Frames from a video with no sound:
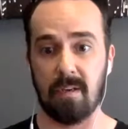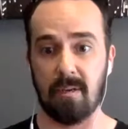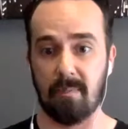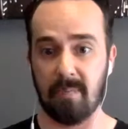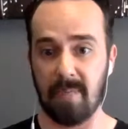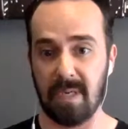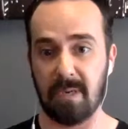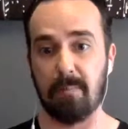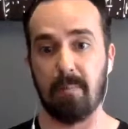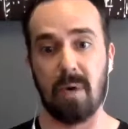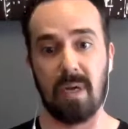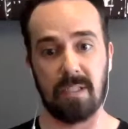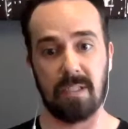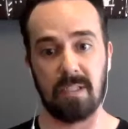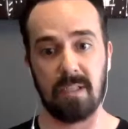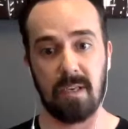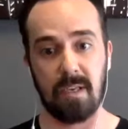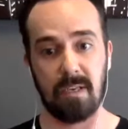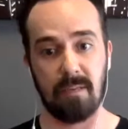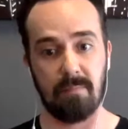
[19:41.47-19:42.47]
big mine
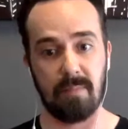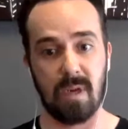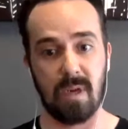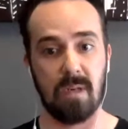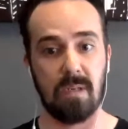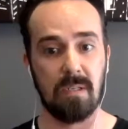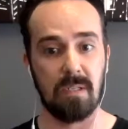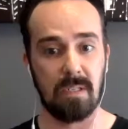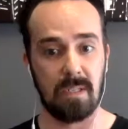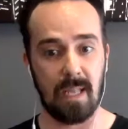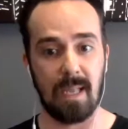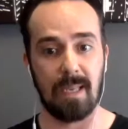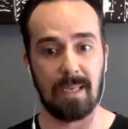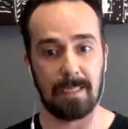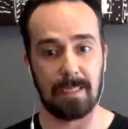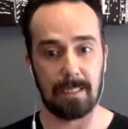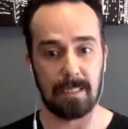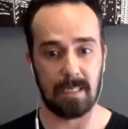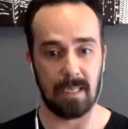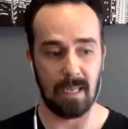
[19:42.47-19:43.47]
site ponds,
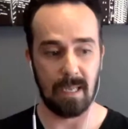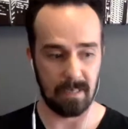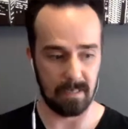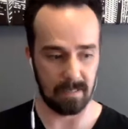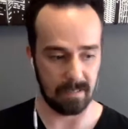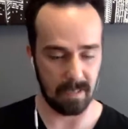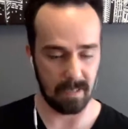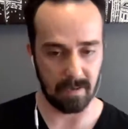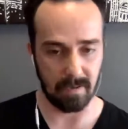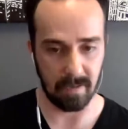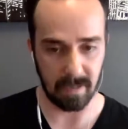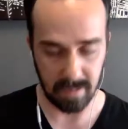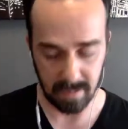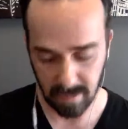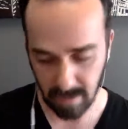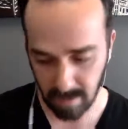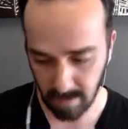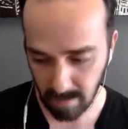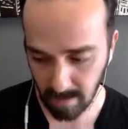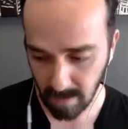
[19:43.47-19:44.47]
tanks, et
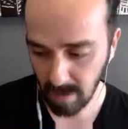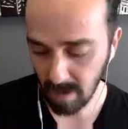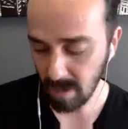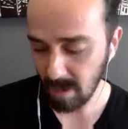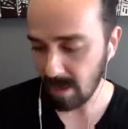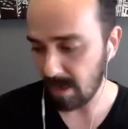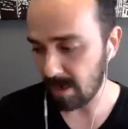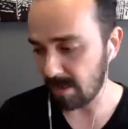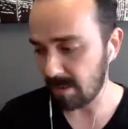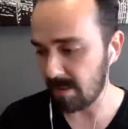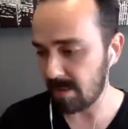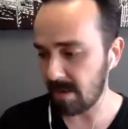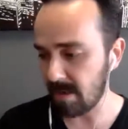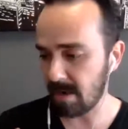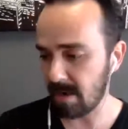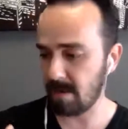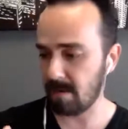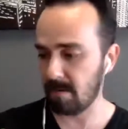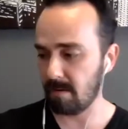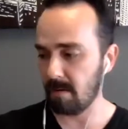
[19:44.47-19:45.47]
cetera. And
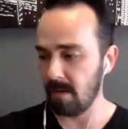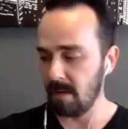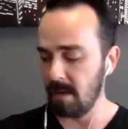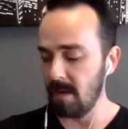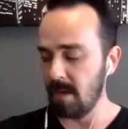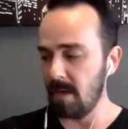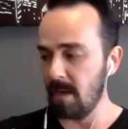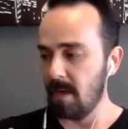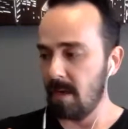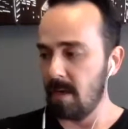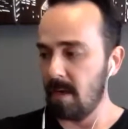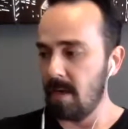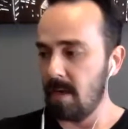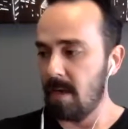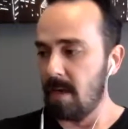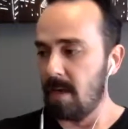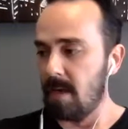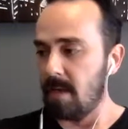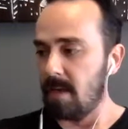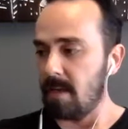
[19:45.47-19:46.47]

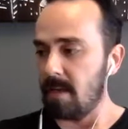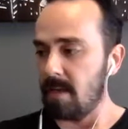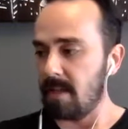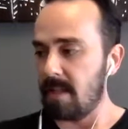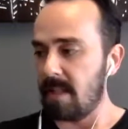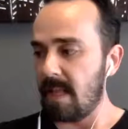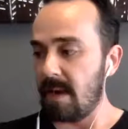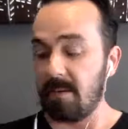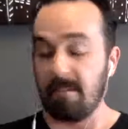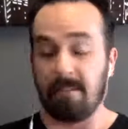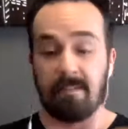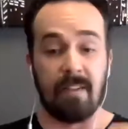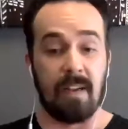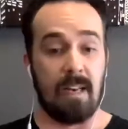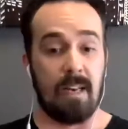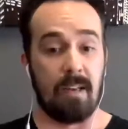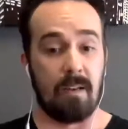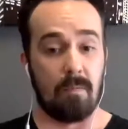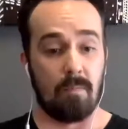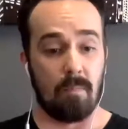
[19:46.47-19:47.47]
their
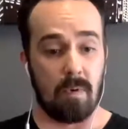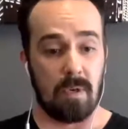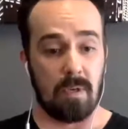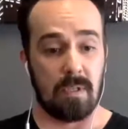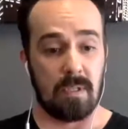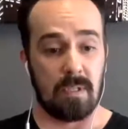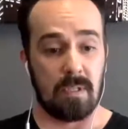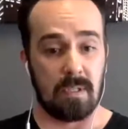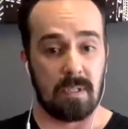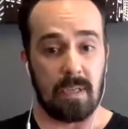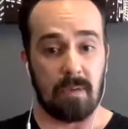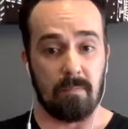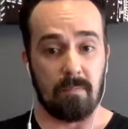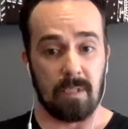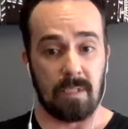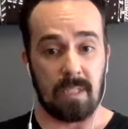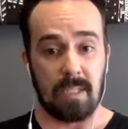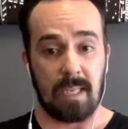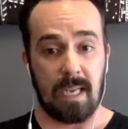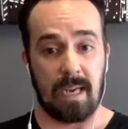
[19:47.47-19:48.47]
feeling was it
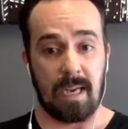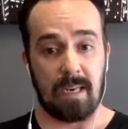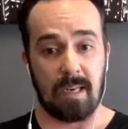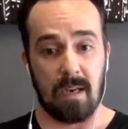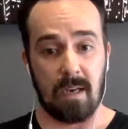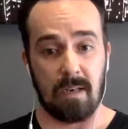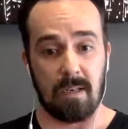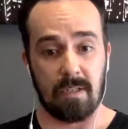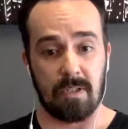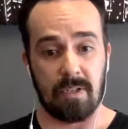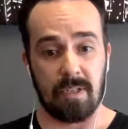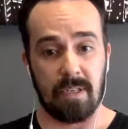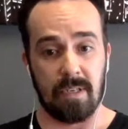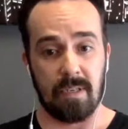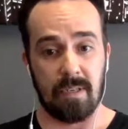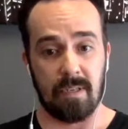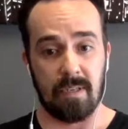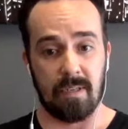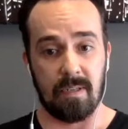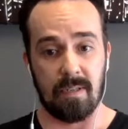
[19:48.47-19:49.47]
was the technology
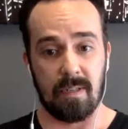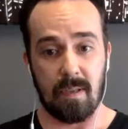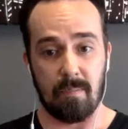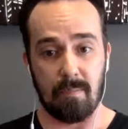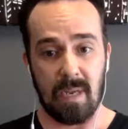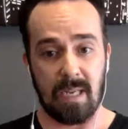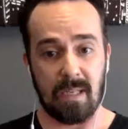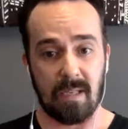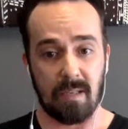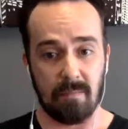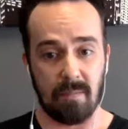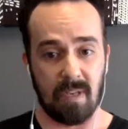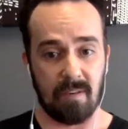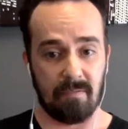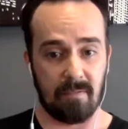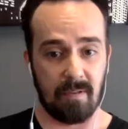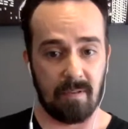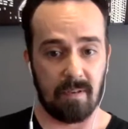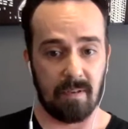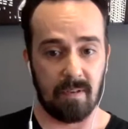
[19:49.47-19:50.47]
that made them
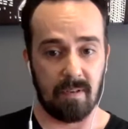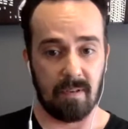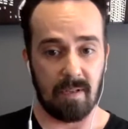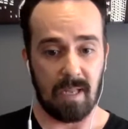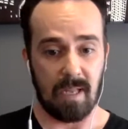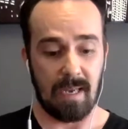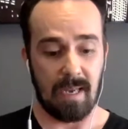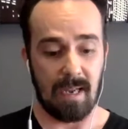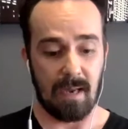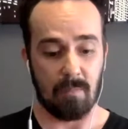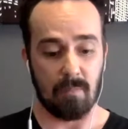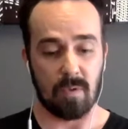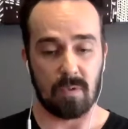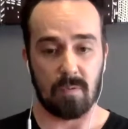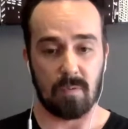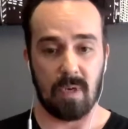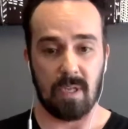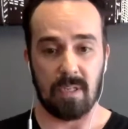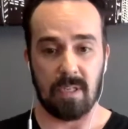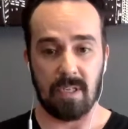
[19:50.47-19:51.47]
different, and that was
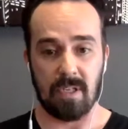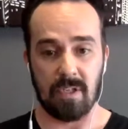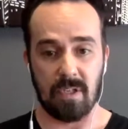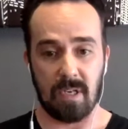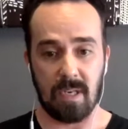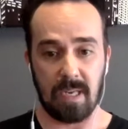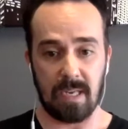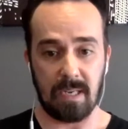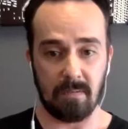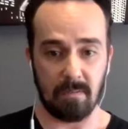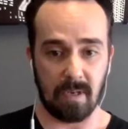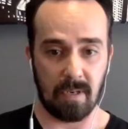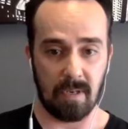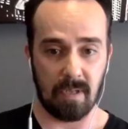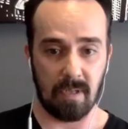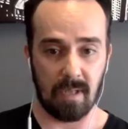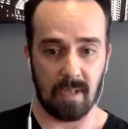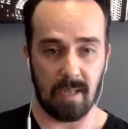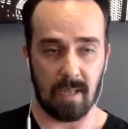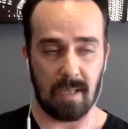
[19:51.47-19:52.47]
what they should lead with.
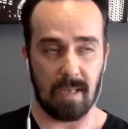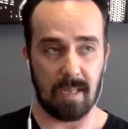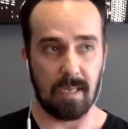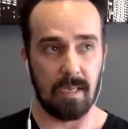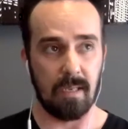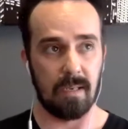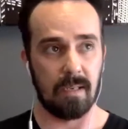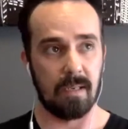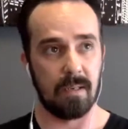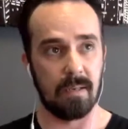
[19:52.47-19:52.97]
And